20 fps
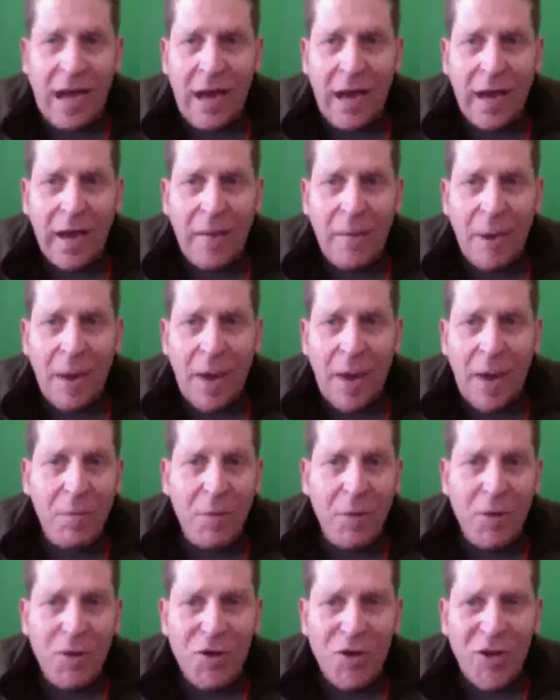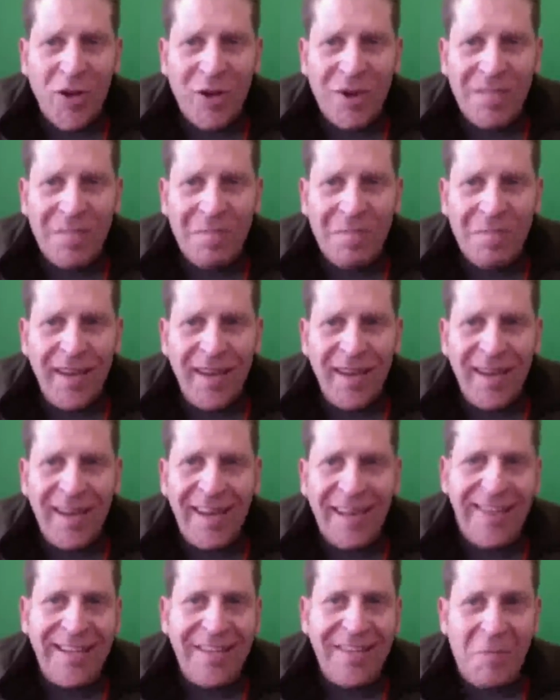I hope you enjoyed being
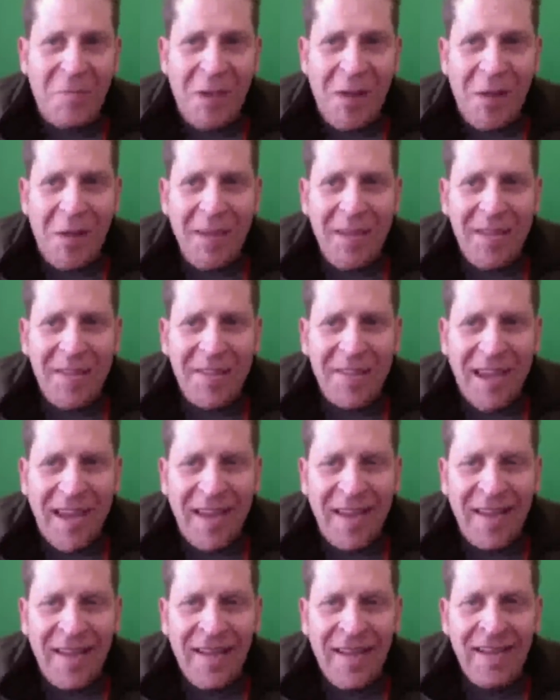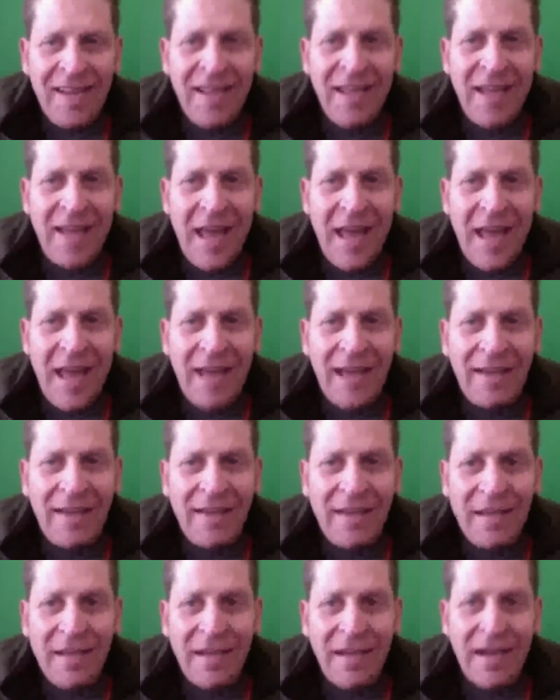interviewed by me today.
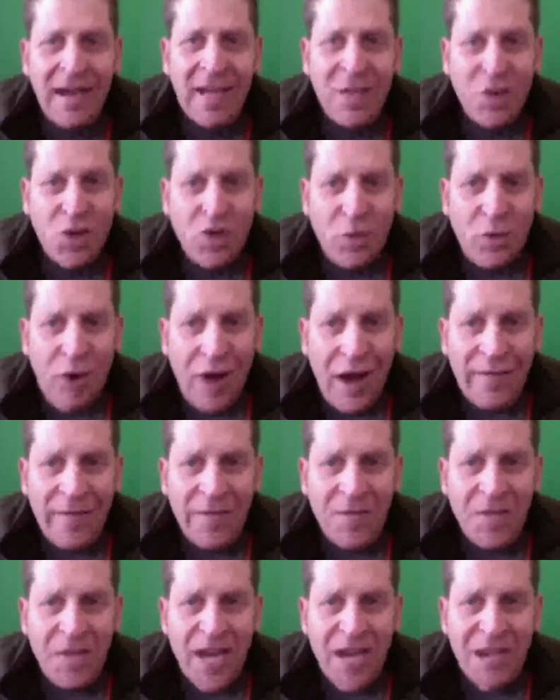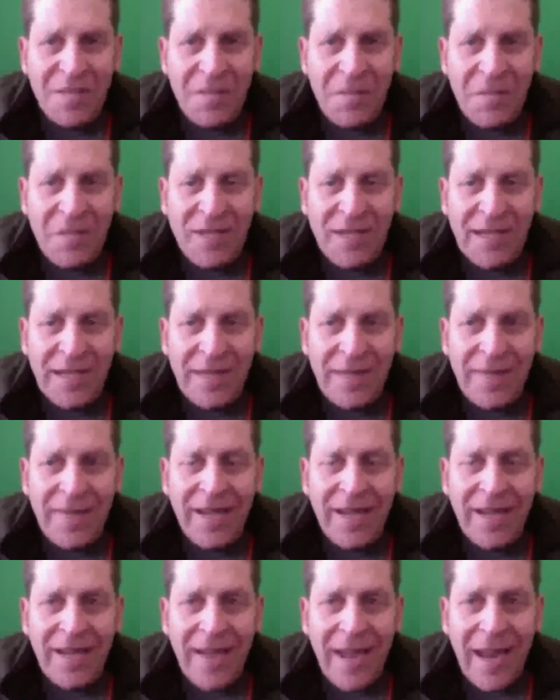And guys, Saul Maraney from Johannesburg, South
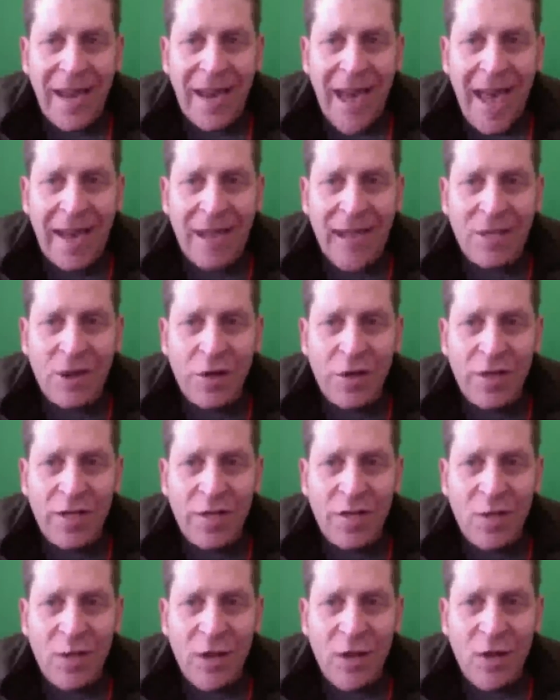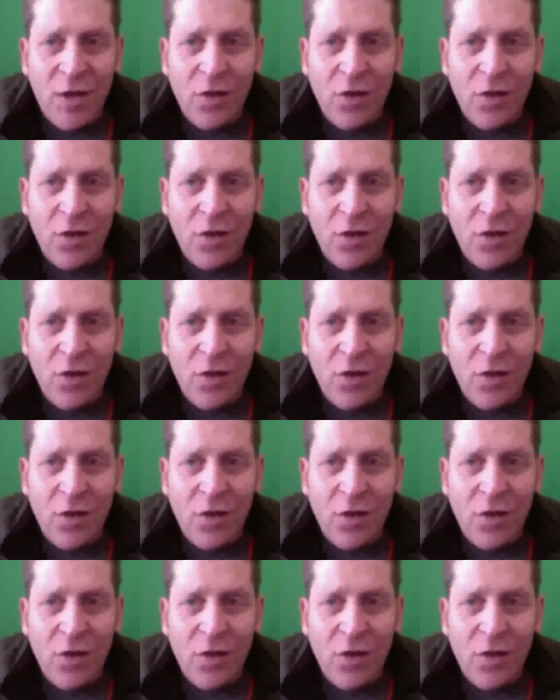Africa, take action on this one.